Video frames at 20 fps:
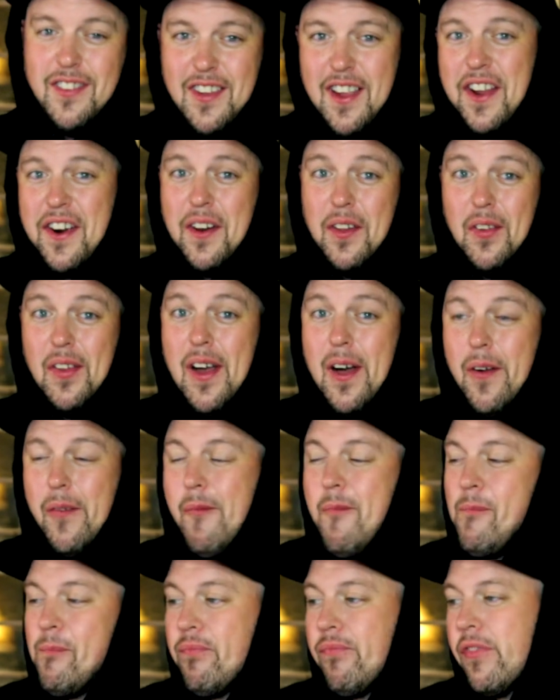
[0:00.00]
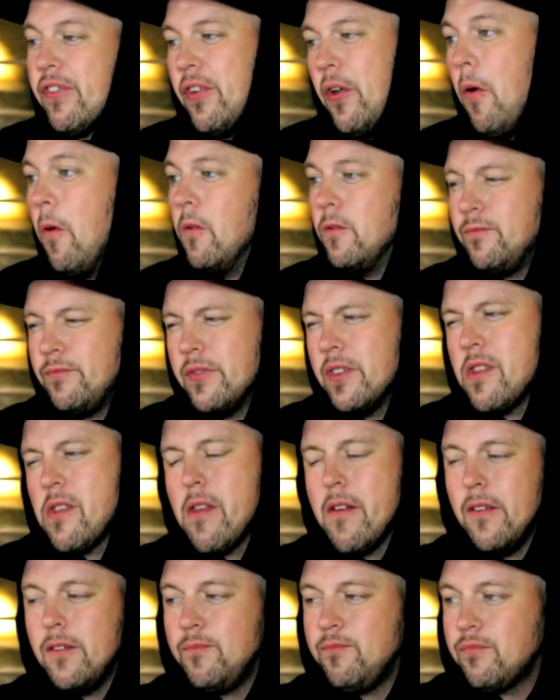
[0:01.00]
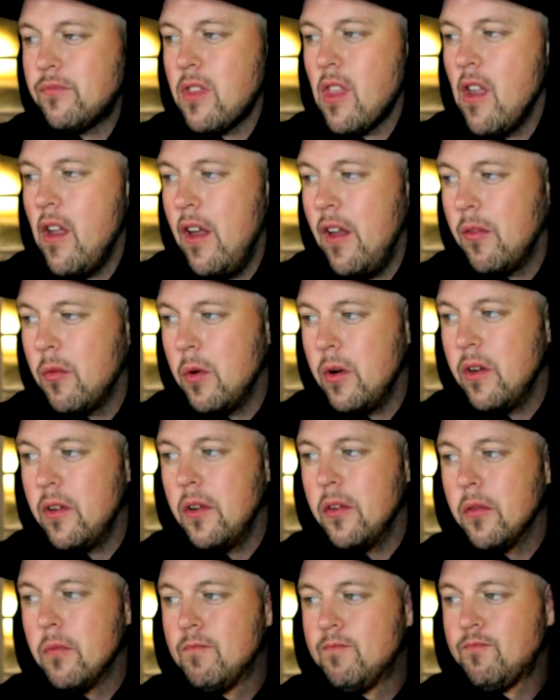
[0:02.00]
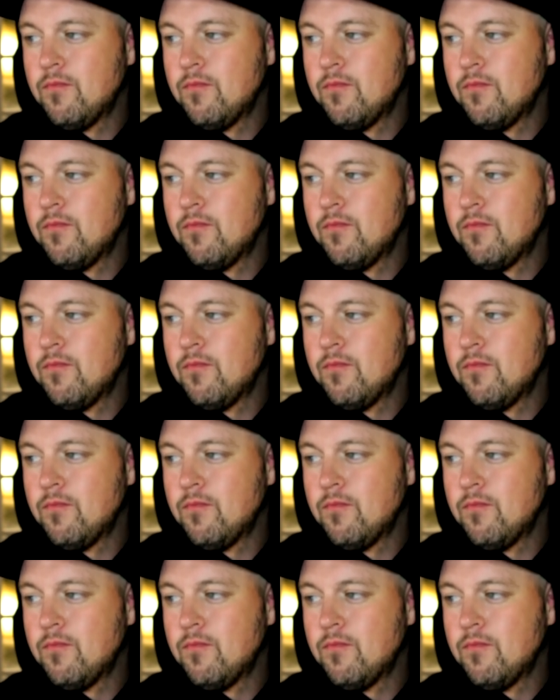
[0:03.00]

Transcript: say it out loud. So that's what it is.